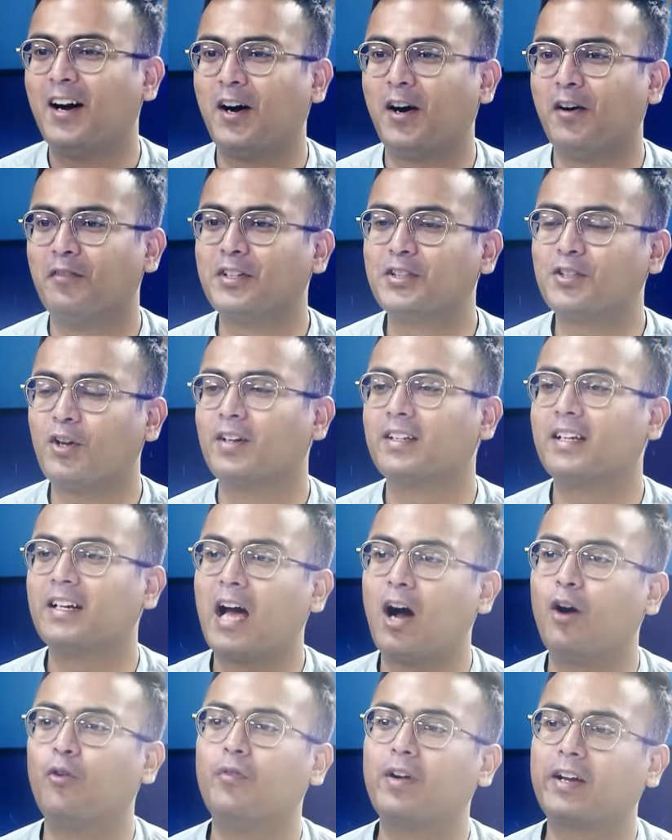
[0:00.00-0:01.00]
We thought that
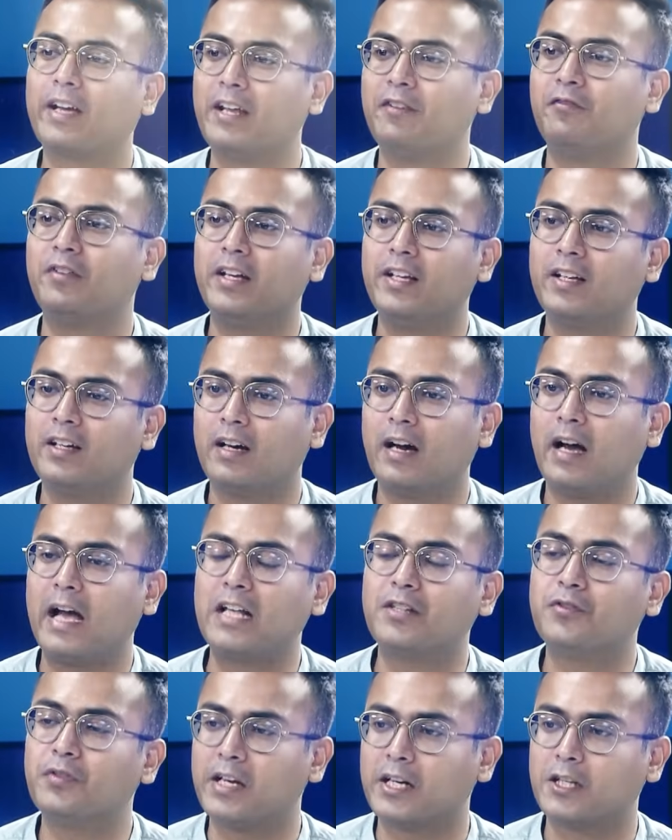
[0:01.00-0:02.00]
how we can we,
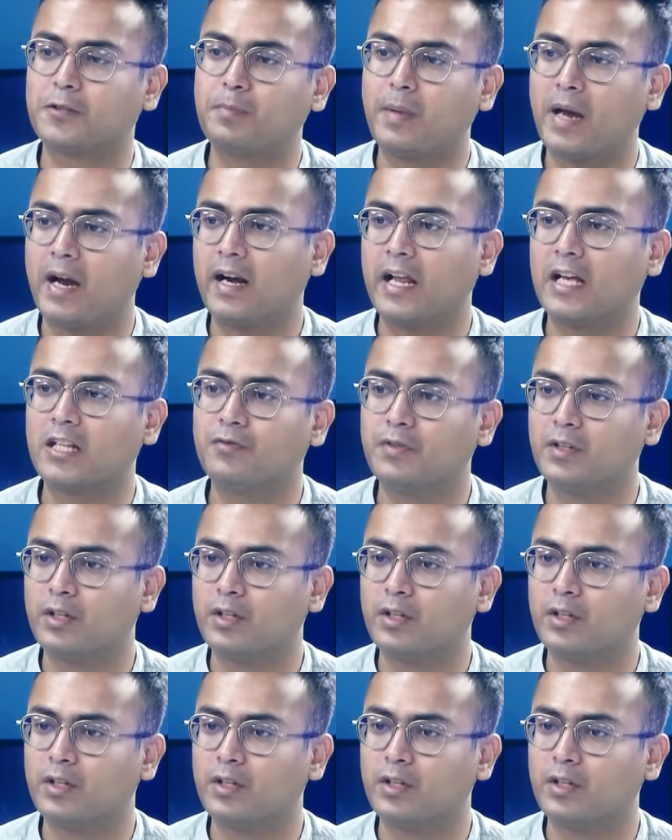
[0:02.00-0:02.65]
as we expand, as we